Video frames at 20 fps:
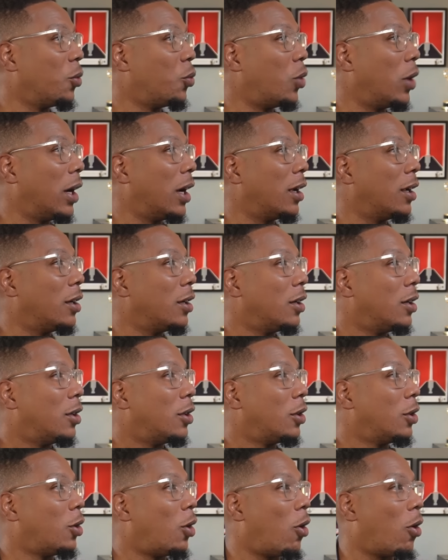where
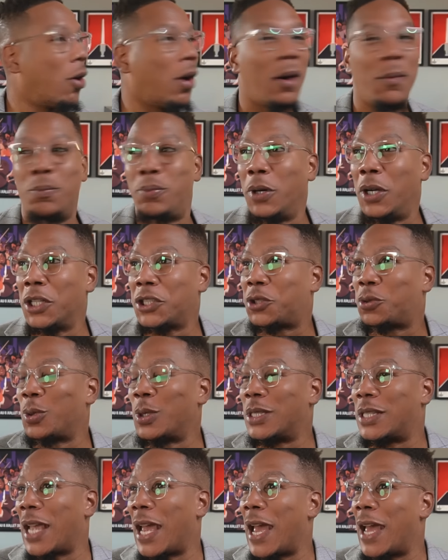Laura Bush
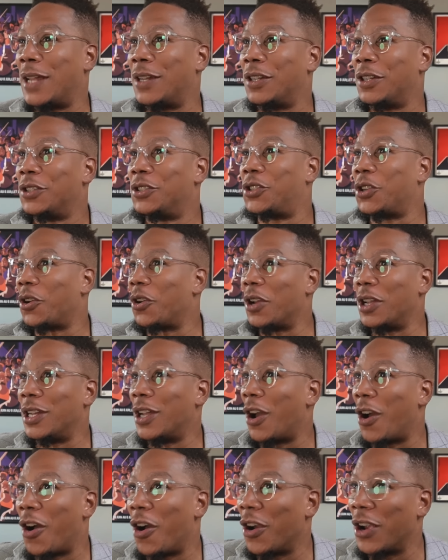was at during the
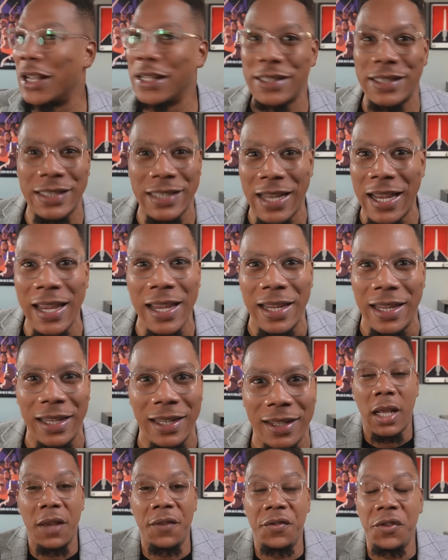RNC.
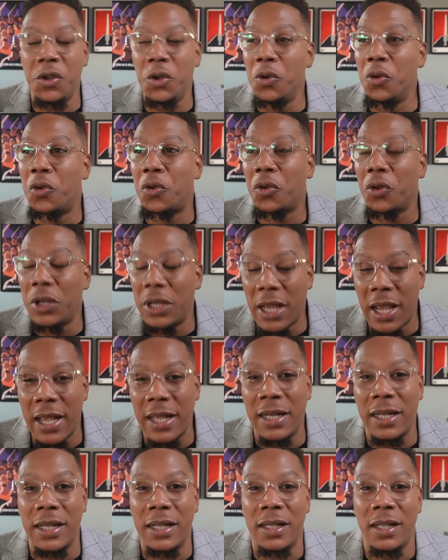If you
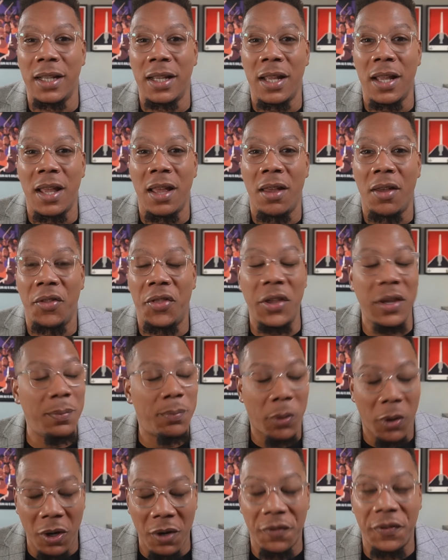created the
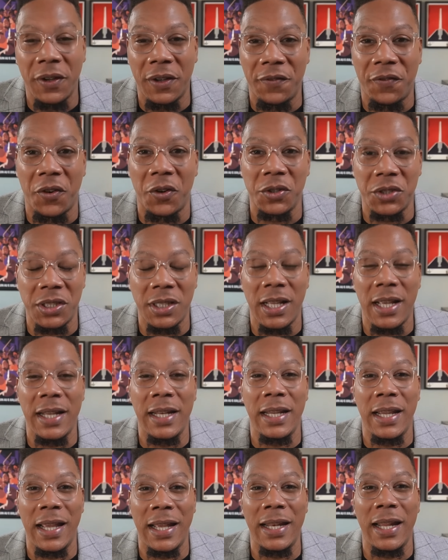perfect First
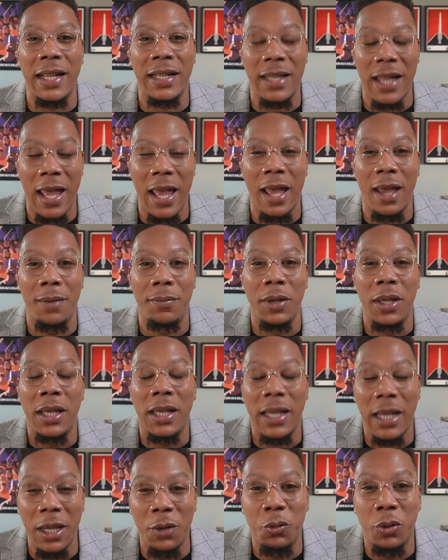Lady in a lab,
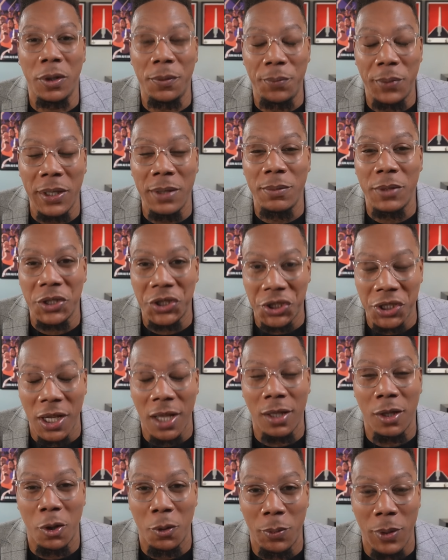it would be
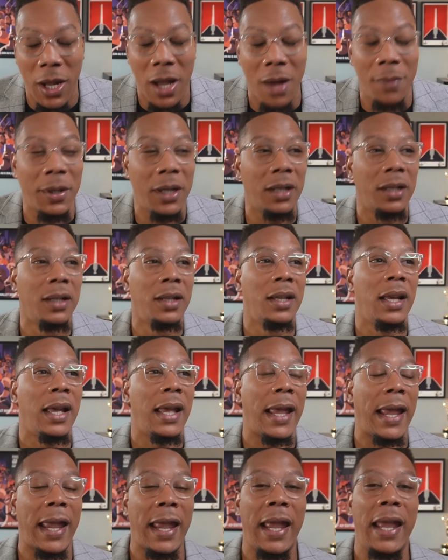Michelle Obama.
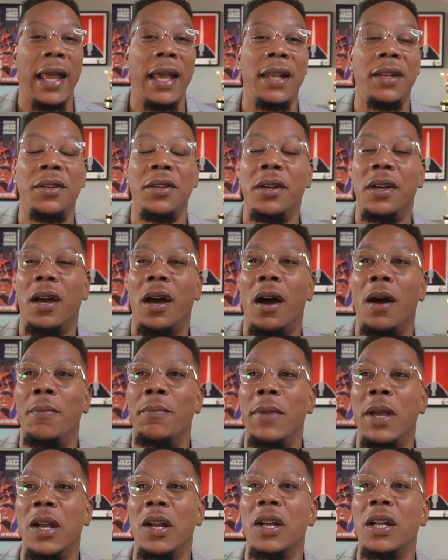And
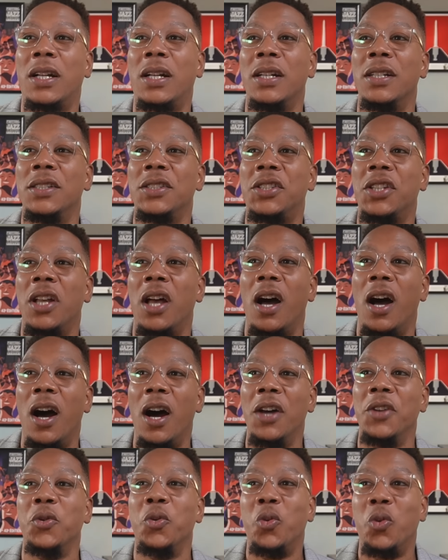America's
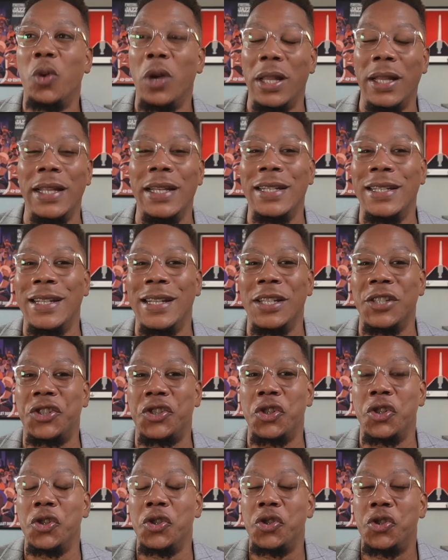
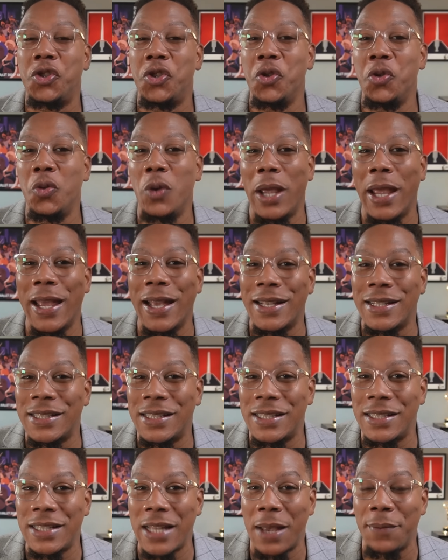unwillingness to
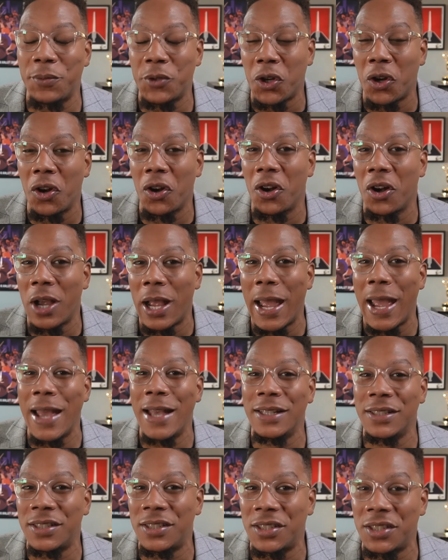accept her
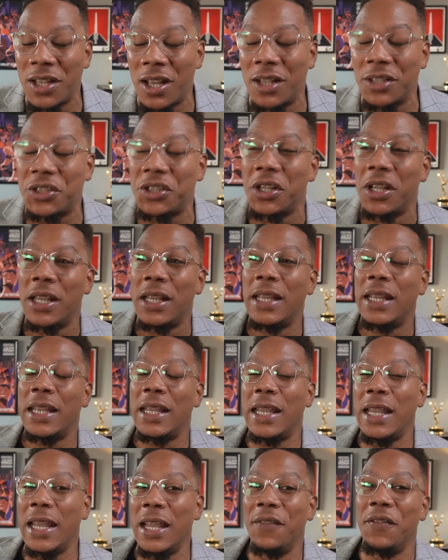as such,
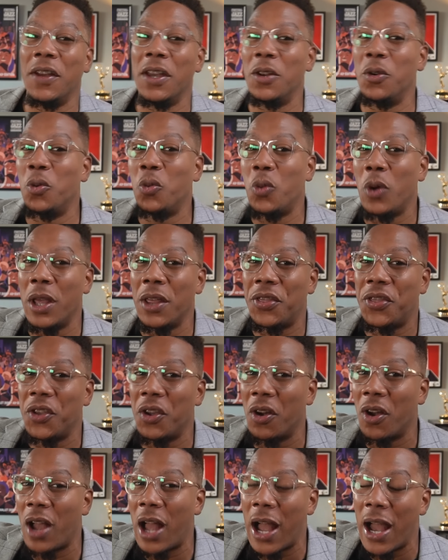even with
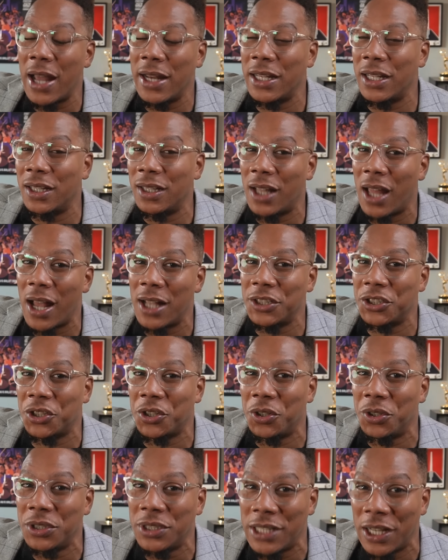your
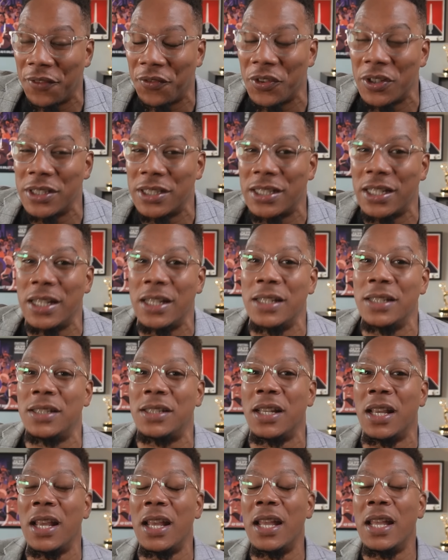ideological
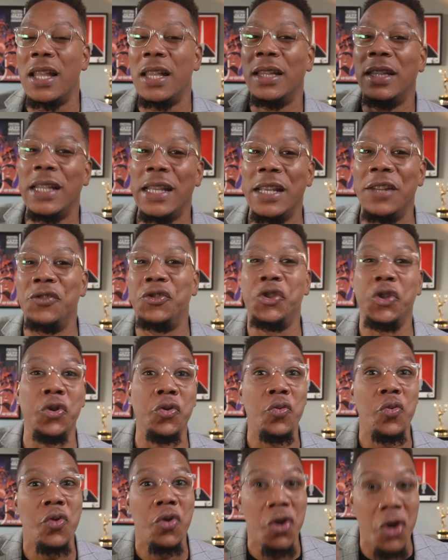differences, leaves you
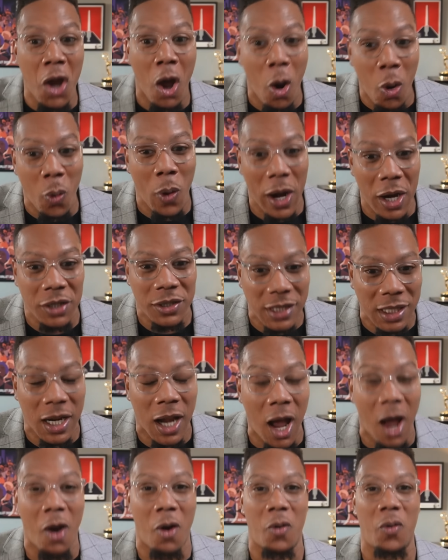nowhere to
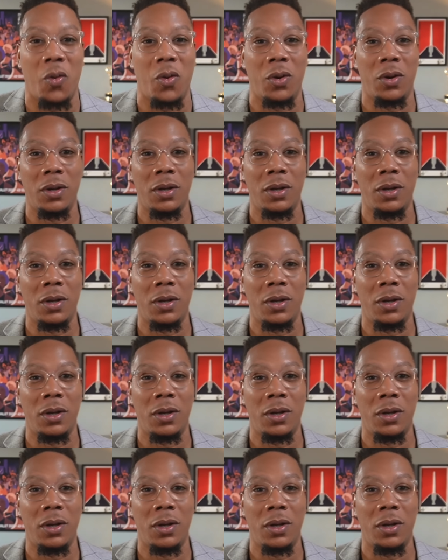go